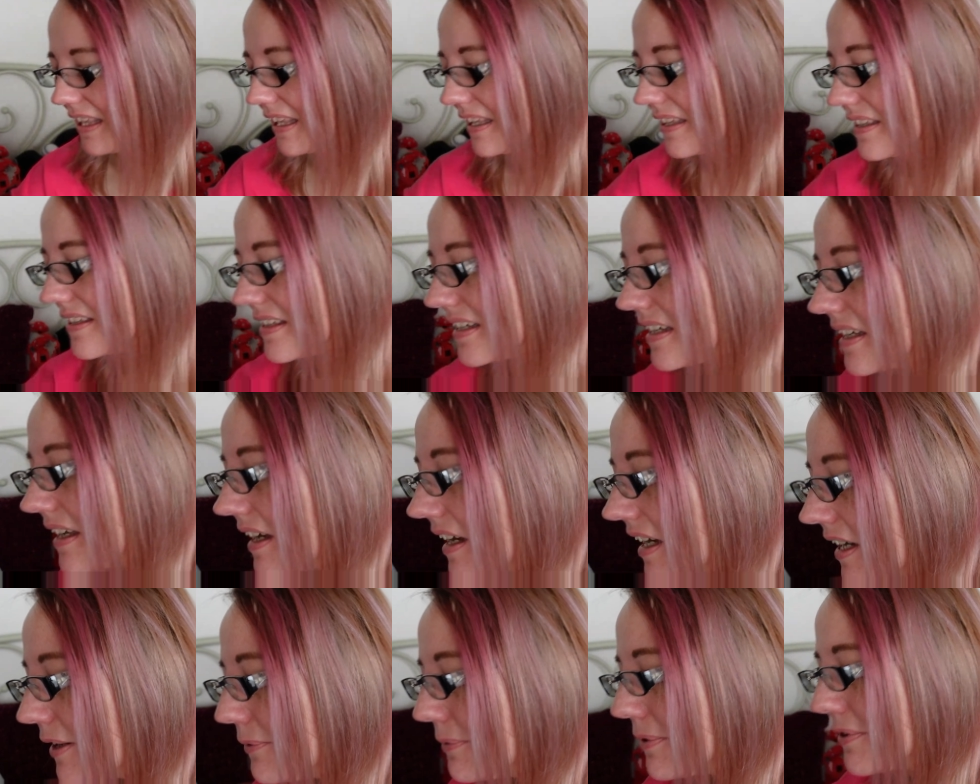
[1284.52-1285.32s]
See,
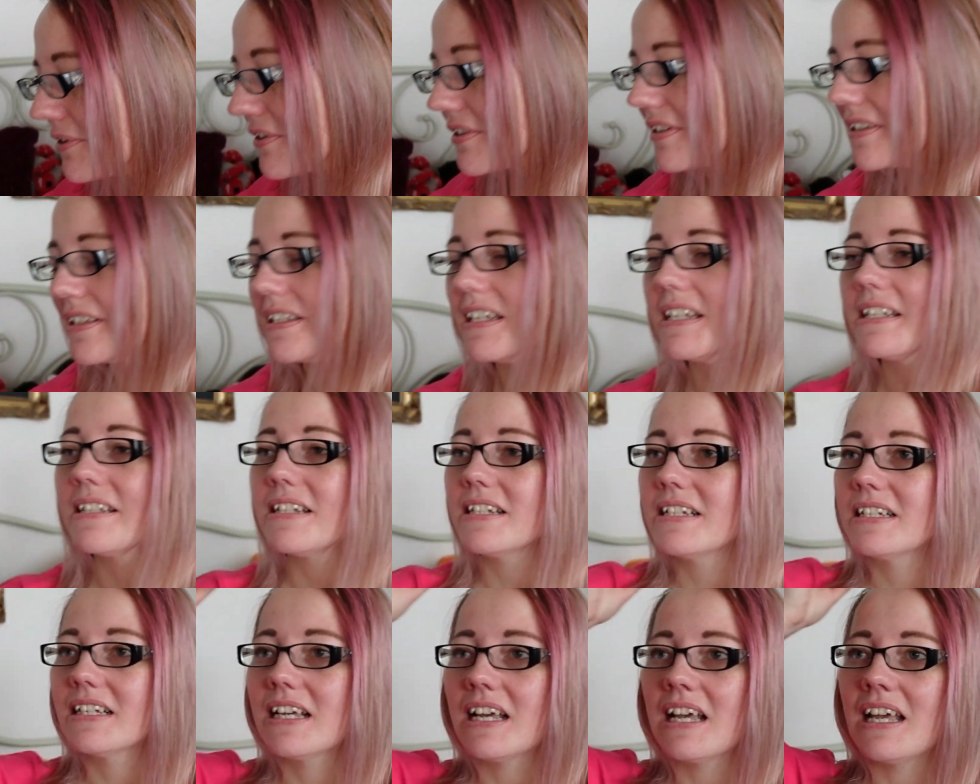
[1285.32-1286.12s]
I was
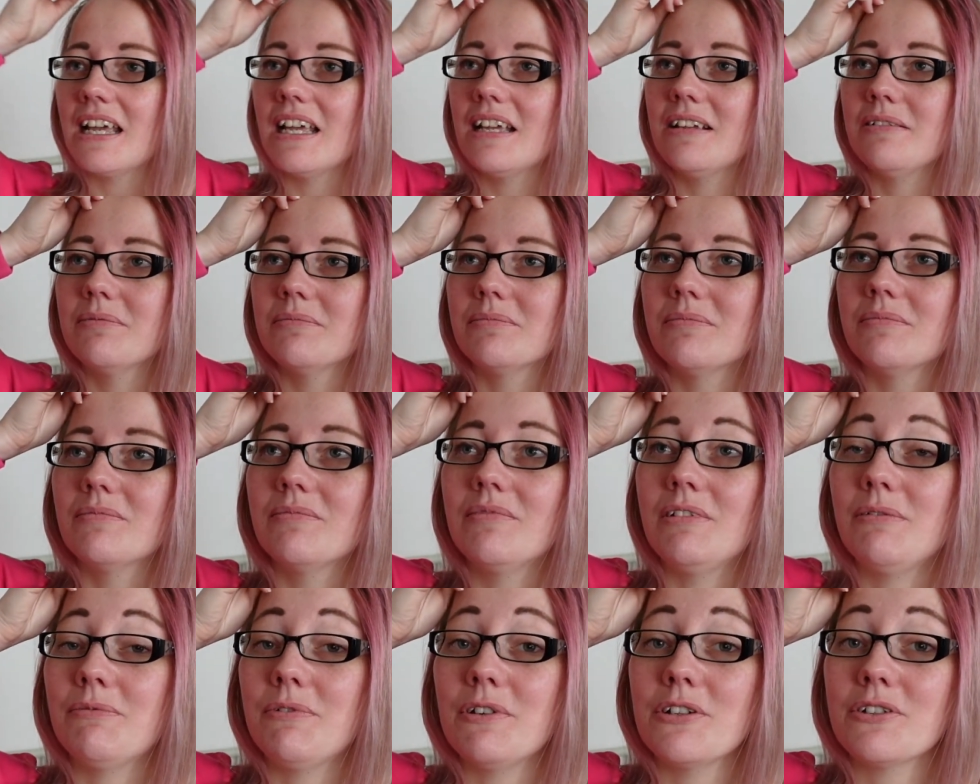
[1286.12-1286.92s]
knitting
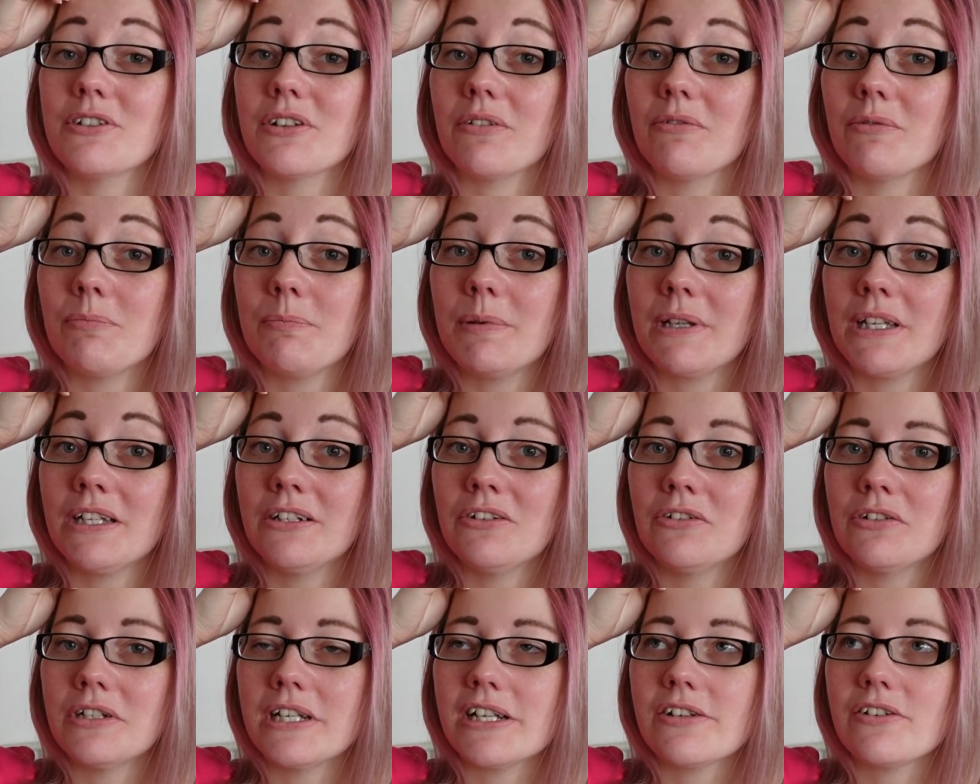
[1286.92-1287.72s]
well, first off, a
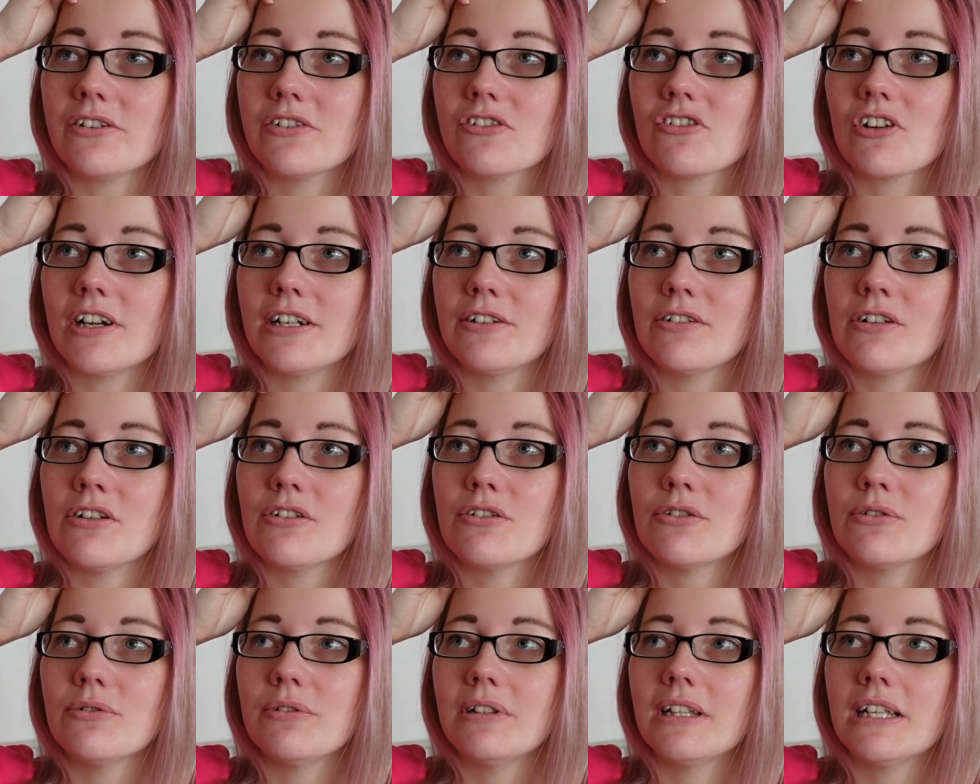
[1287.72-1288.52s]
beginner knitter trying to
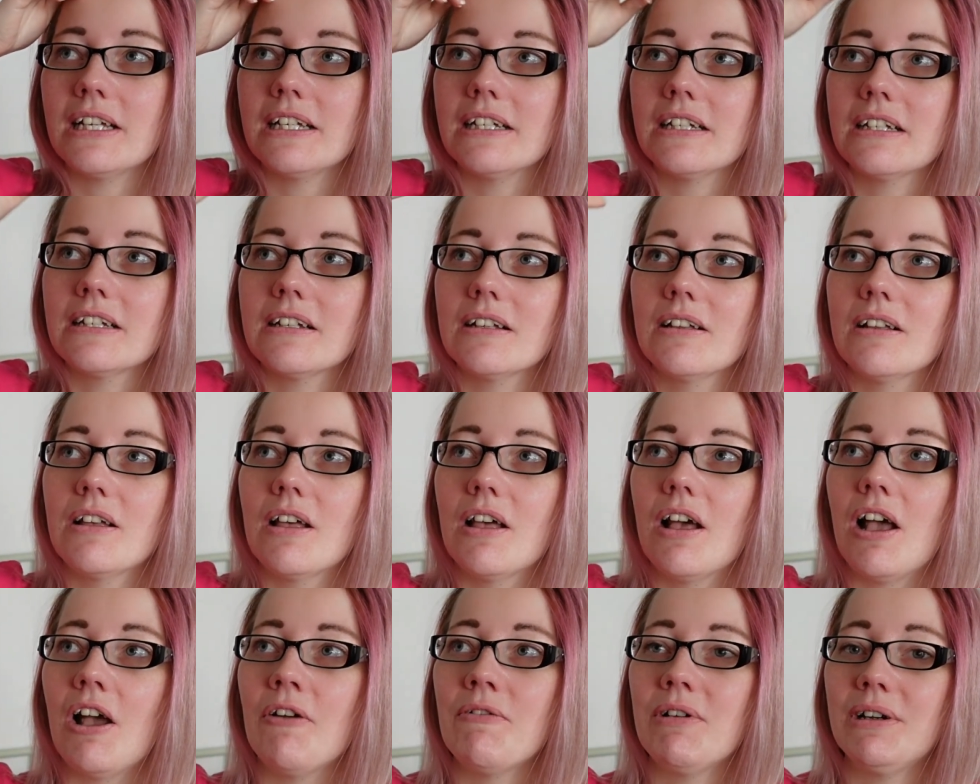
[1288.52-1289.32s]
do like
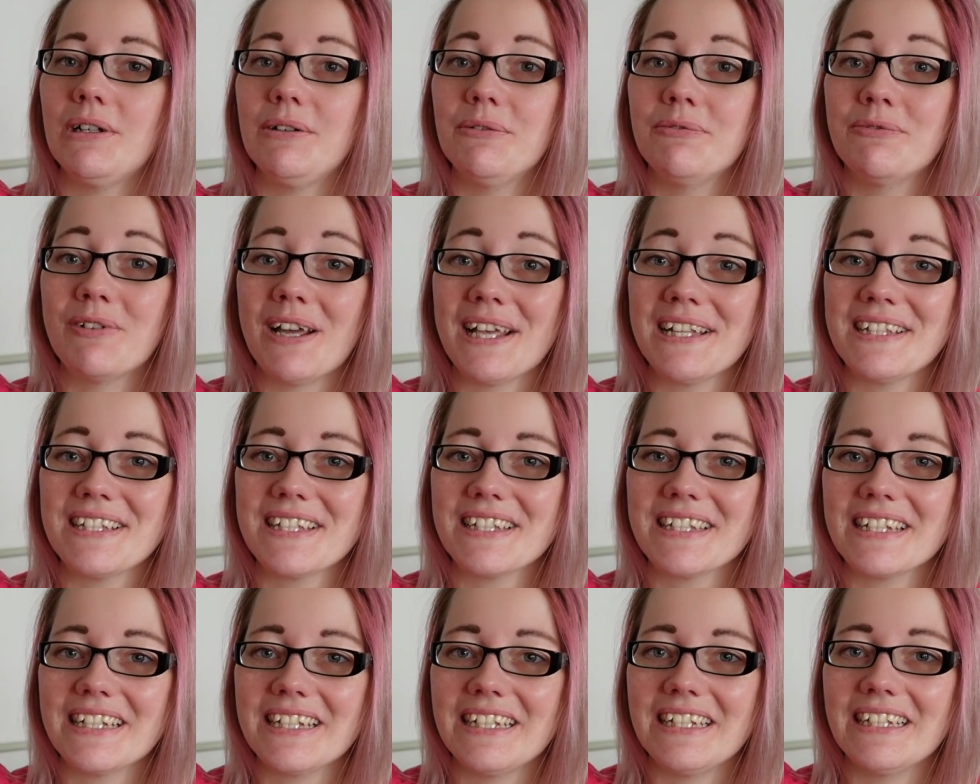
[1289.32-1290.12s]
a very
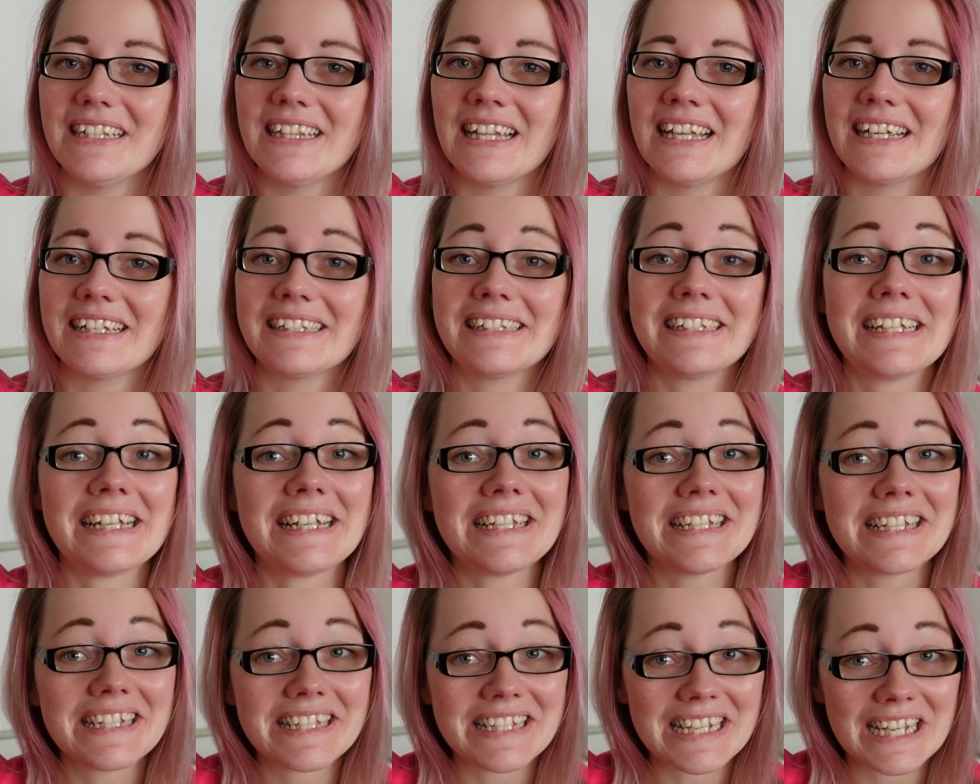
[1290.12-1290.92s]
fancy, like
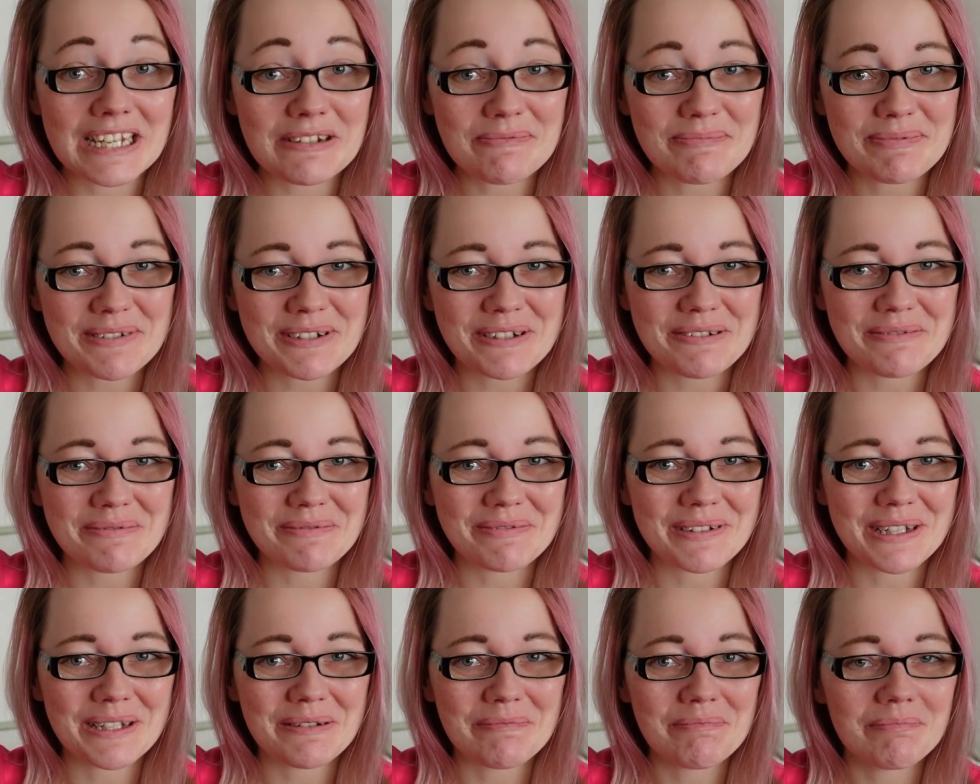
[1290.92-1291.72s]
lacy type of
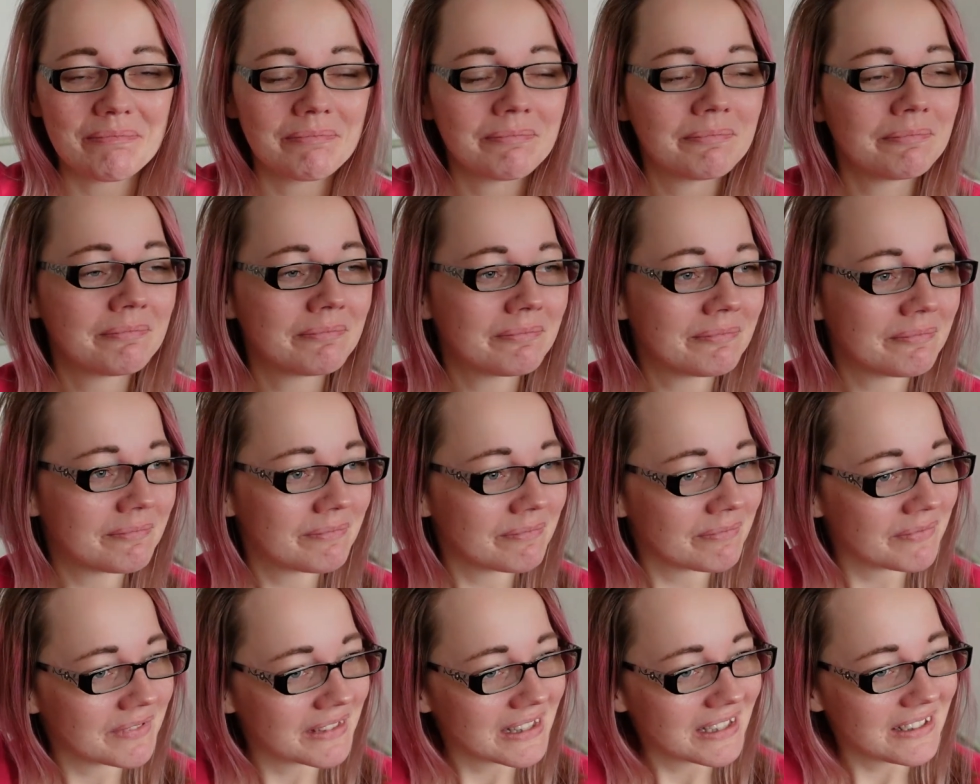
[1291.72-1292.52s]

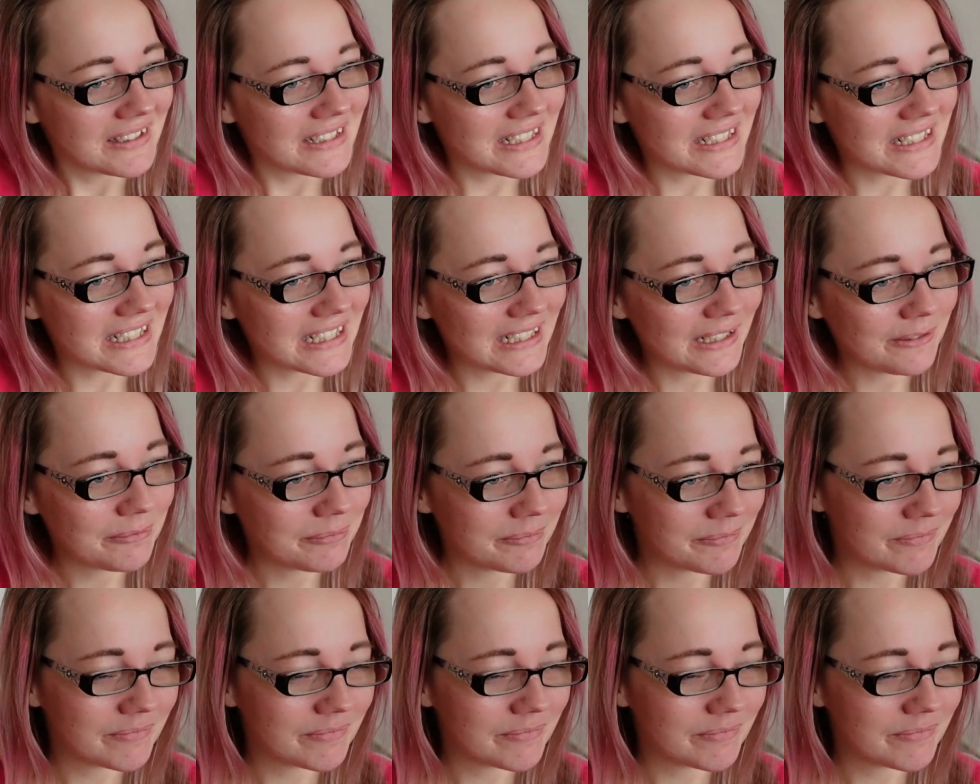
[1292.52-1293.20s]
knitting